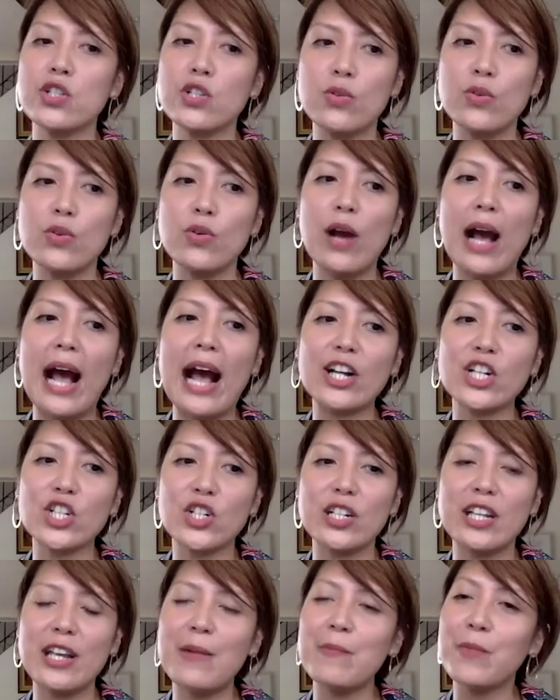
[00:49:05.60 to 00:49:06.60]
to
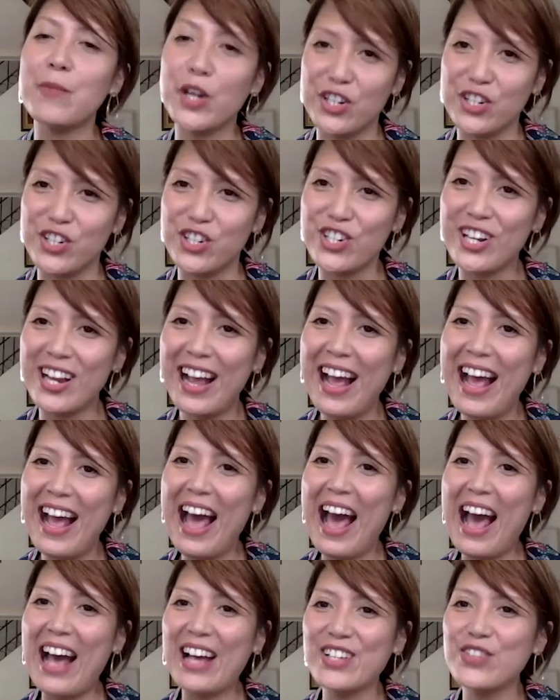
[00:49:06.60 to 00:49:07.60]
actually emerge
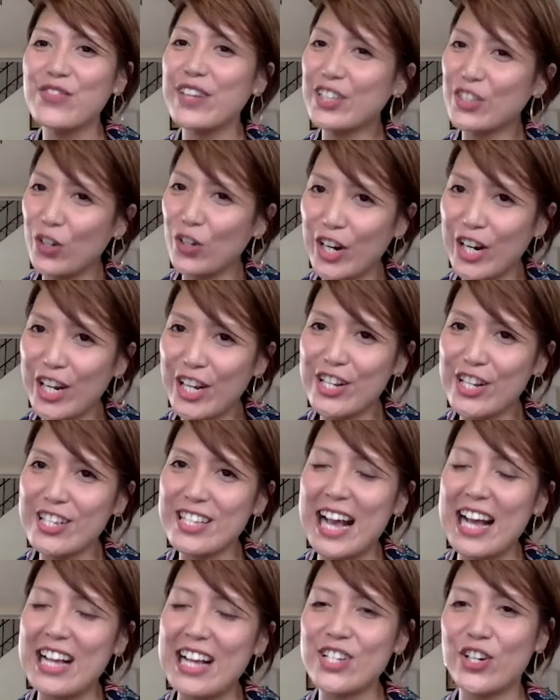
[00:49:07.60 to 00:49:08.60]
as victorious,
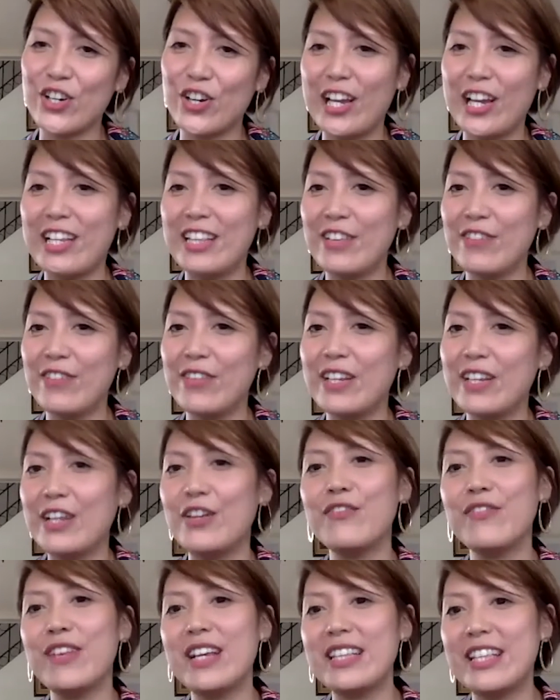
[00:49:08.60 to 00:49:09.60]
as creative, and
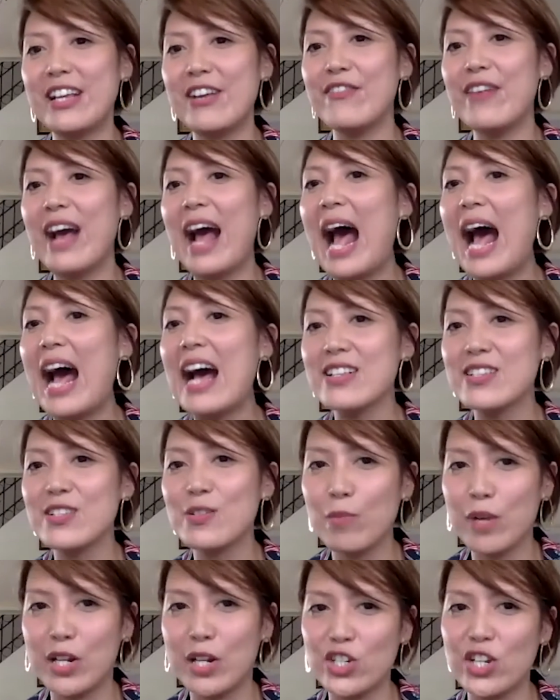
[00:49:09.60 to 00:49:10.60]
innovative as
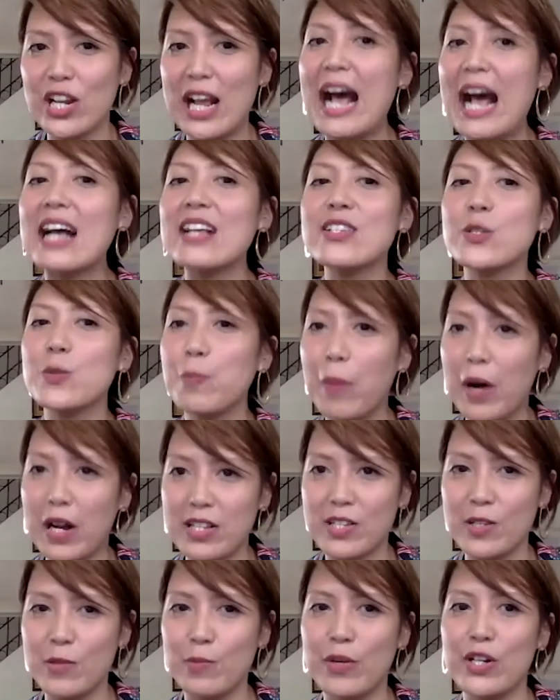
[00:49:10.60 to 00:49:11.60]
much as
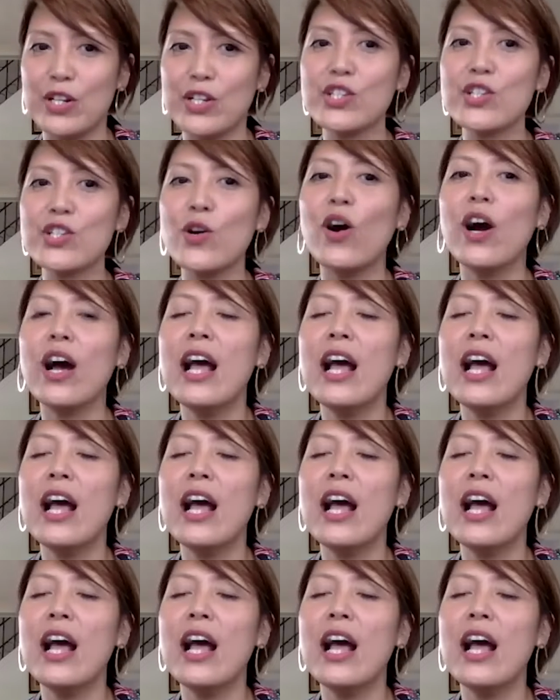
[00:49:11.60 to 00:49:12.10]
possible. So,